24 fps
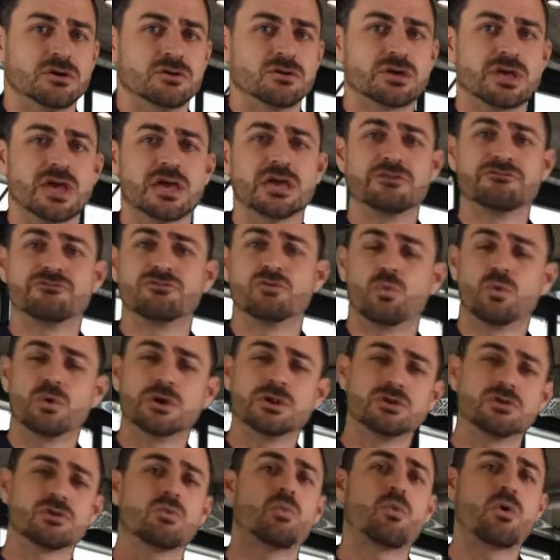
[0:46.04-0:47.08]
Okay, when
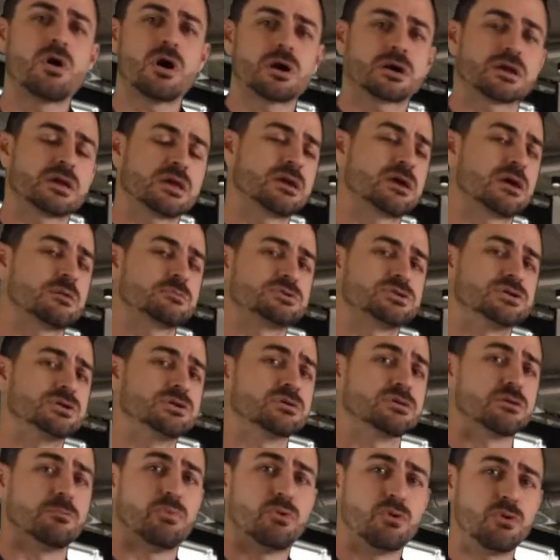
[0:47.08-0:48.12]
you're walking up to
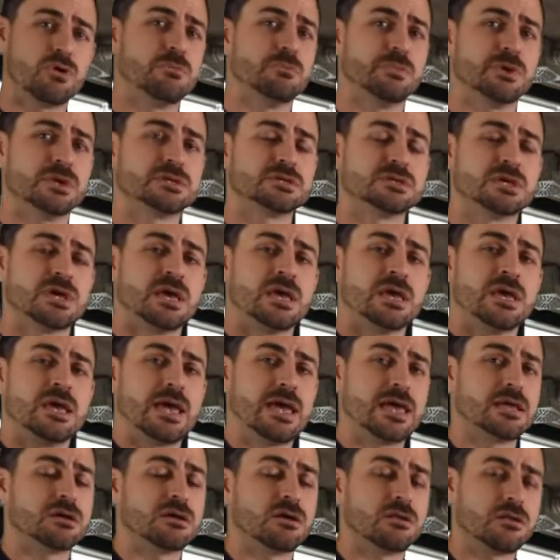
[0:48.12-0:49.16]
your appointment,
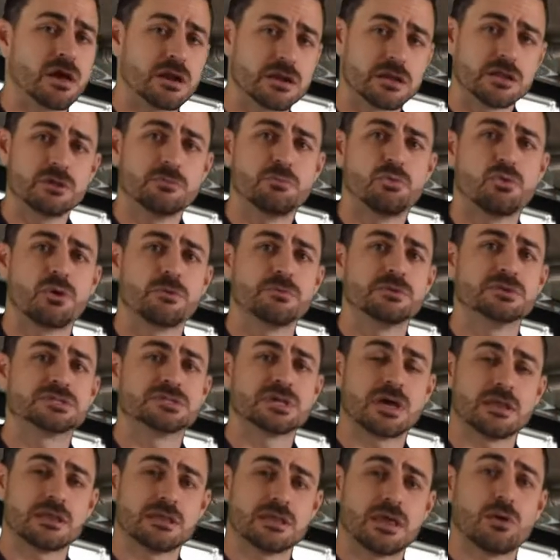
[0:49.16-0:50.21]
and a lot of the appointments
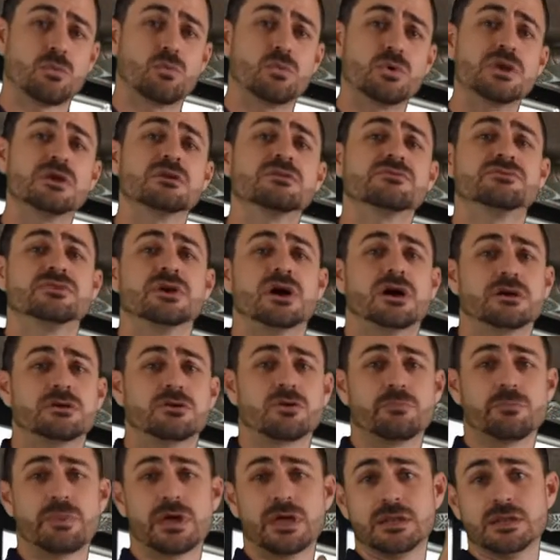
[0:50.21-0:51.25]
that we have done
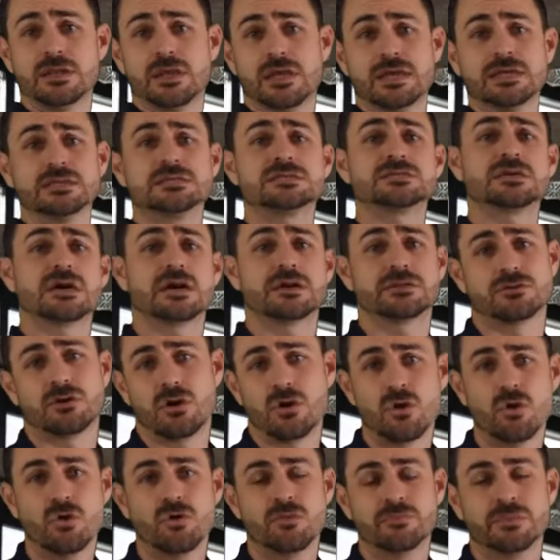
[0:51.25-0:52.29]
are been inside the
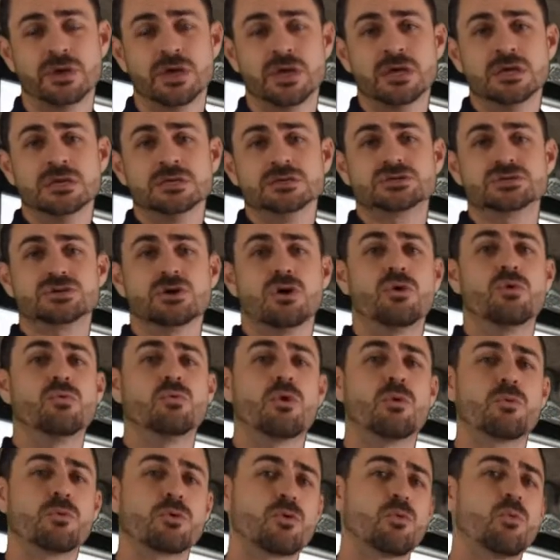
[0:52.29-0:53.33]
home. So
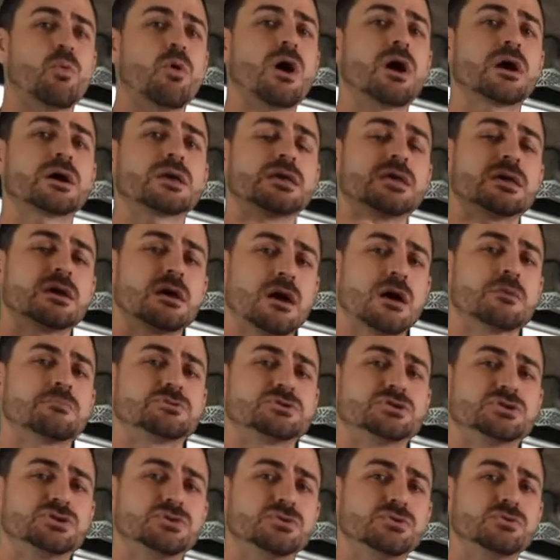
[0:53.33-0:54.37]
when we're walking up
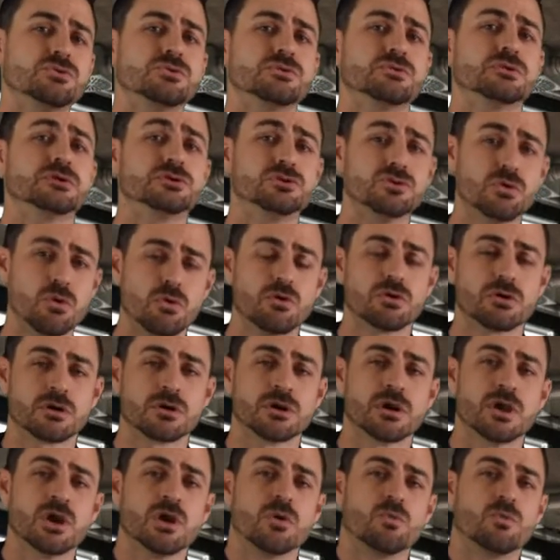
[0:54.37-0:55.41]
to the
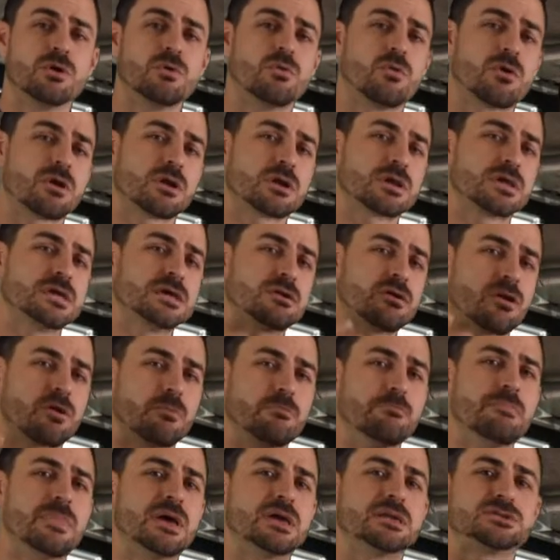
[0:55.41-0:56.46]
door, we want to get our
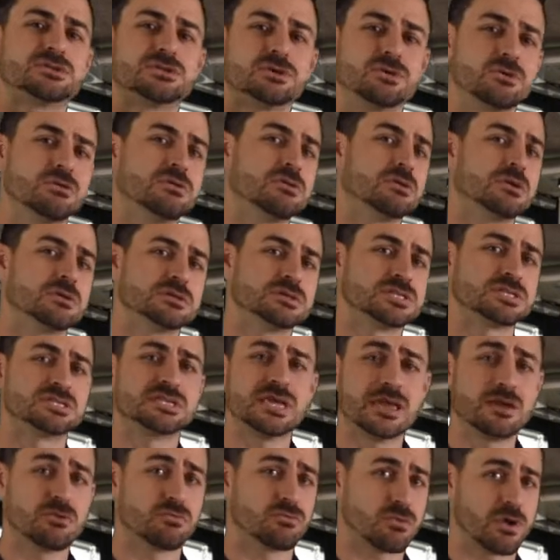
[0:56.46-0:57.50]
mental
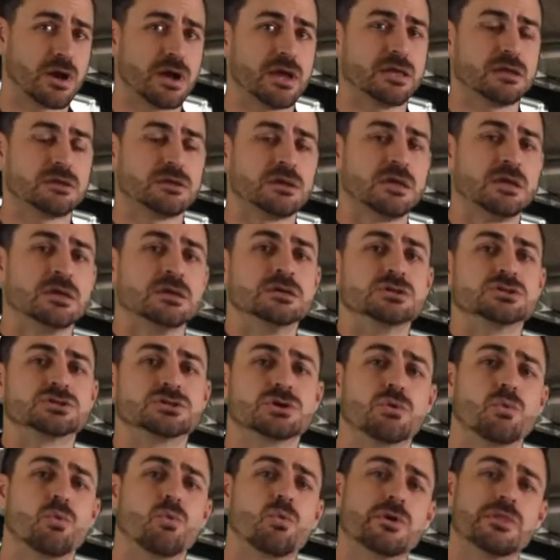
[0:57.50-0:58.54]
state right.
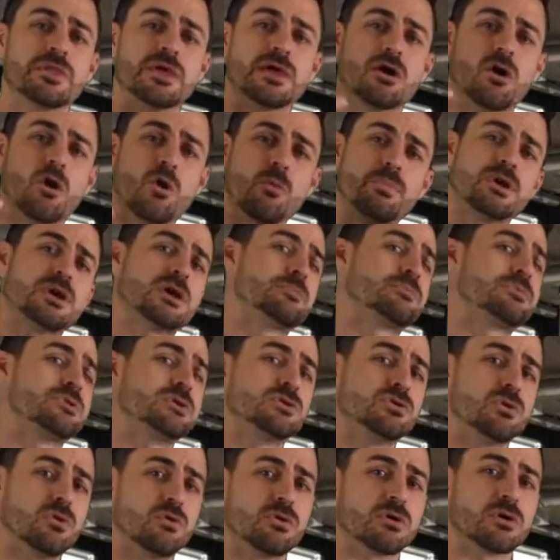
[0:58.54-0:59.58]
So when they open up the
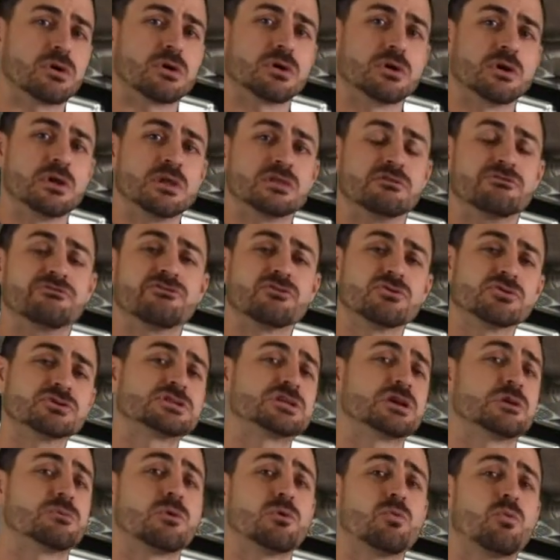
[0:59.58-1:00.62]
door, the first
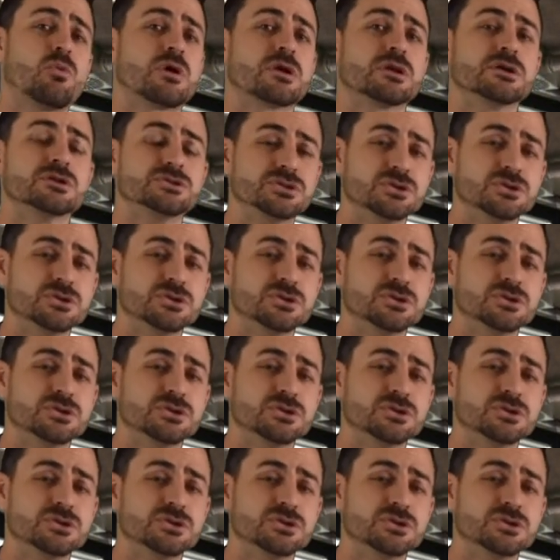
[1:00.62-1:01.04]
thing we want to